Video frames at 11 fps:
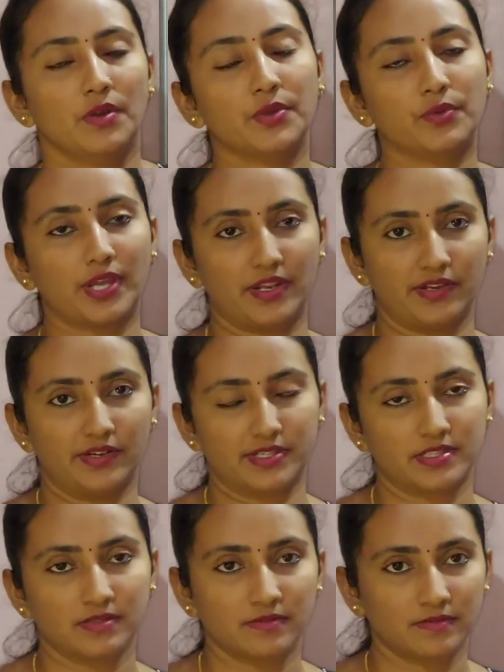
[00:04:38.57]

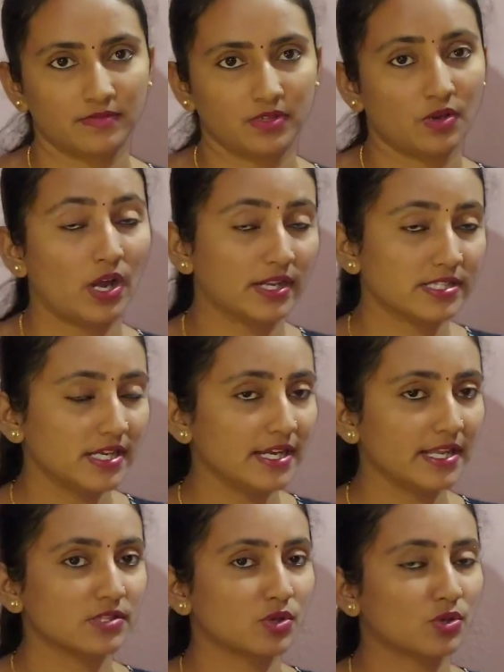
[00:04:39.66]
eukaryotes.
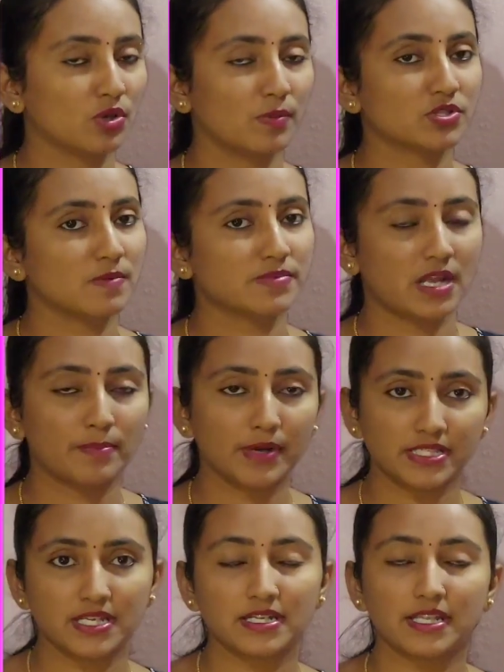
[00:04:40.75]
Understanding? So chromosomes are
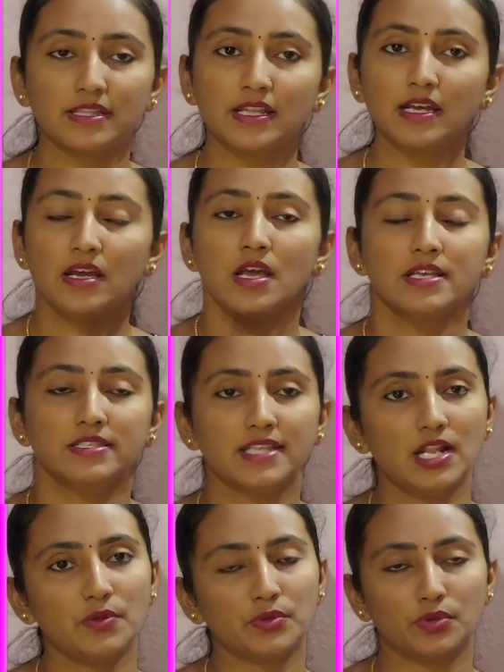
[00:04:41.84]
present in the
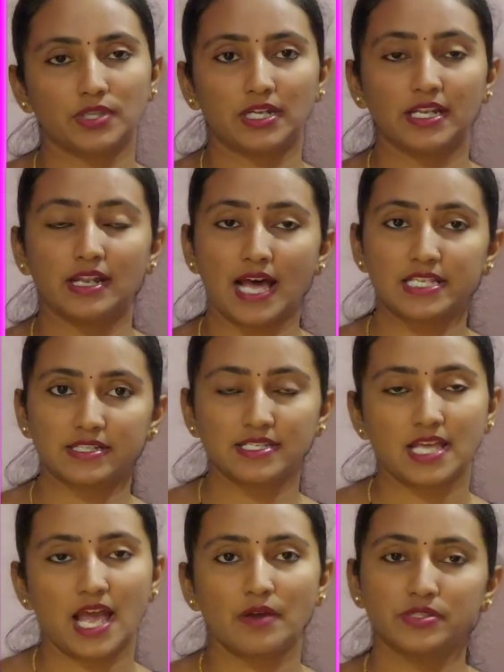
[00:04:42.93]
cell, you know that in last class
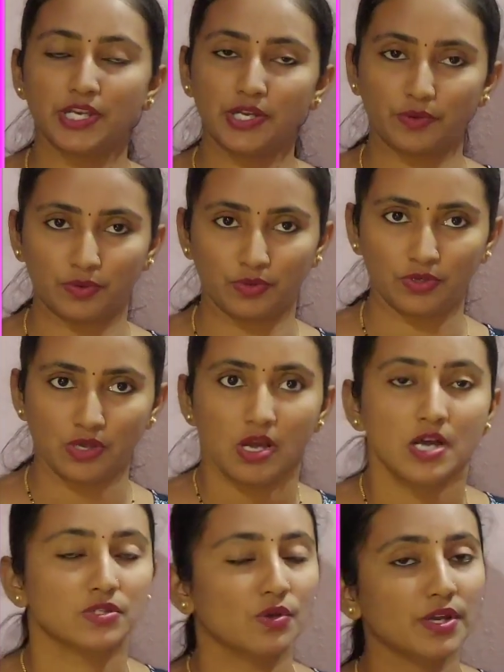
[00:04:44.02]
I have said you.
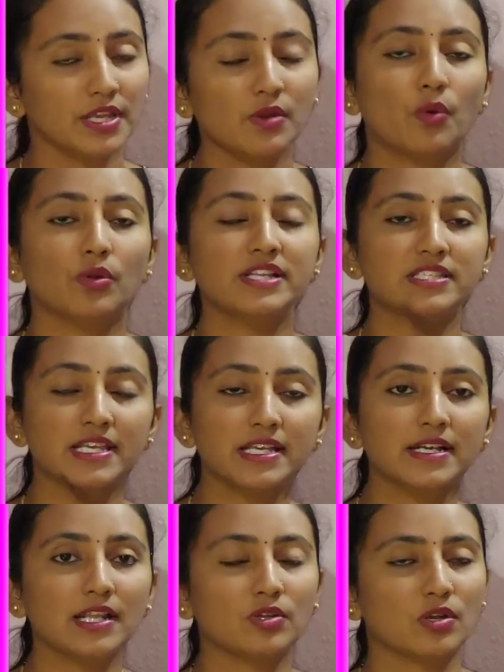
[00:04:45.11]
So in only
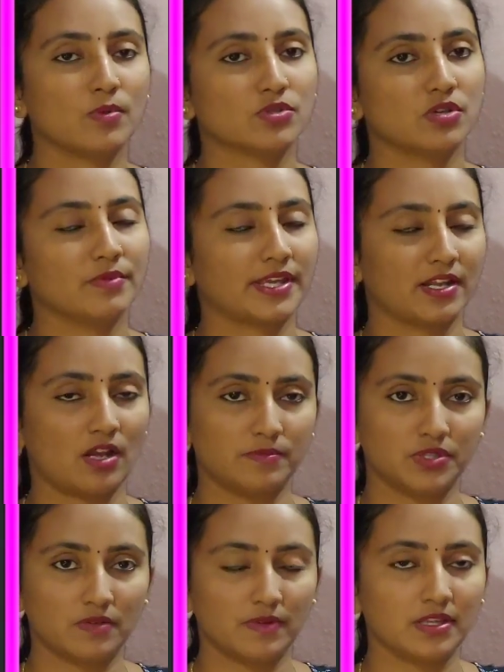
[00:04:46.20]
single chromosome we can
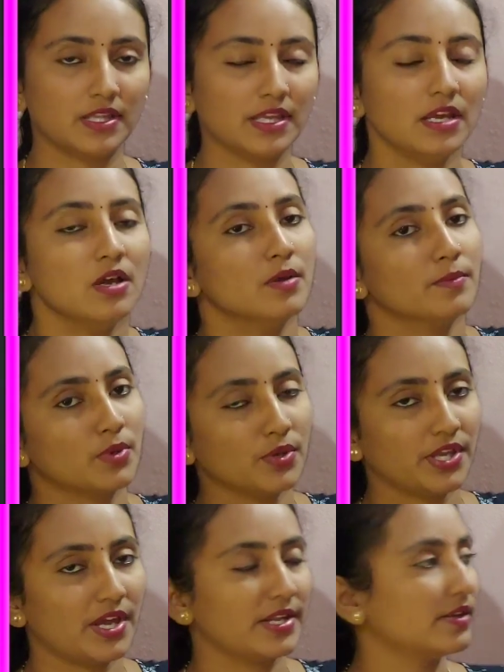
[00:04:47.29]
observe in the
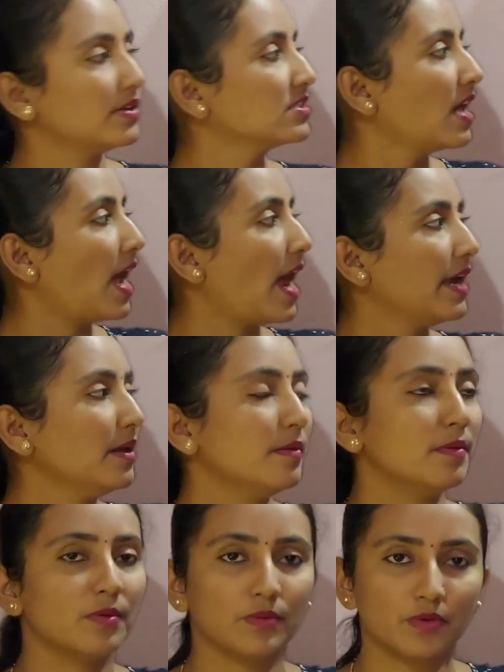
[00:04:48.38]
prokaryotes, and
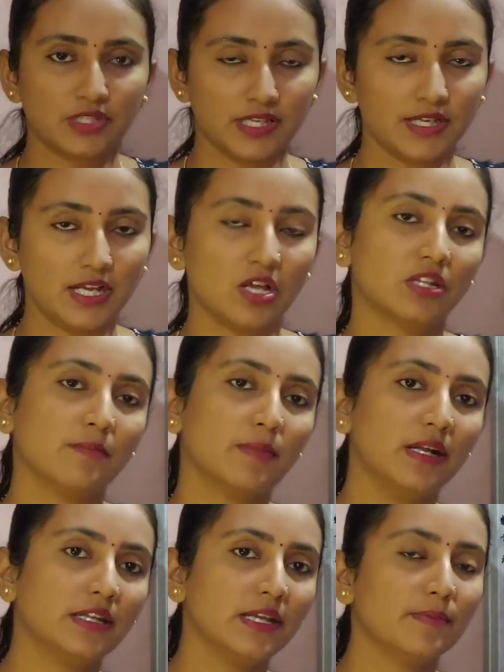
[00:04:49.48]
single or the
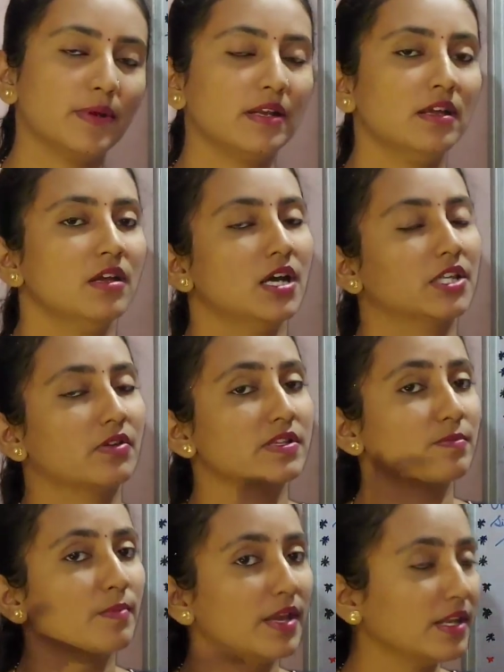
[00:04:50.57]
multiple, there is
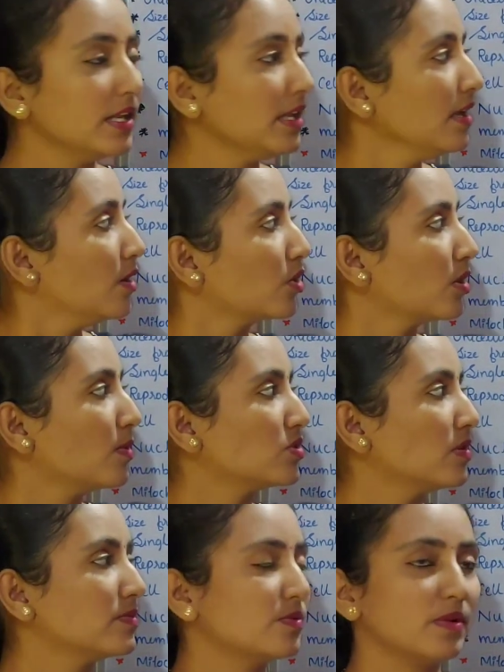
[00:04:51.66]
many
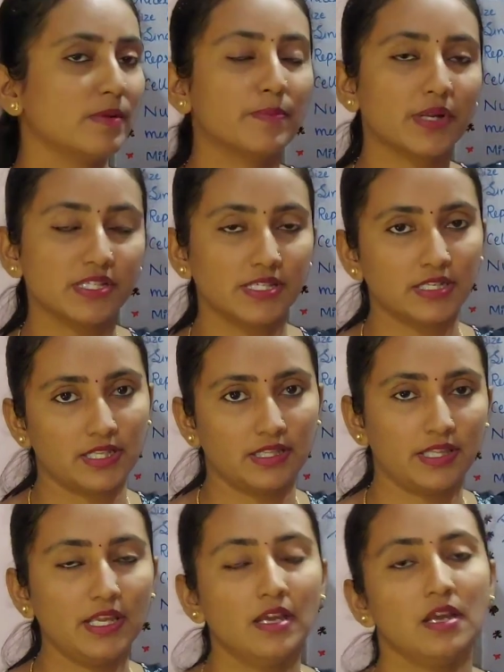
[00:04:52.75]
chromosomes will be present in
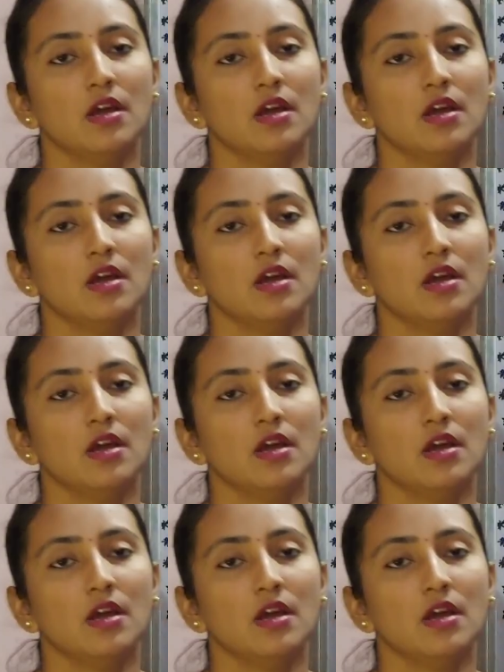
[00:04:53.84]
the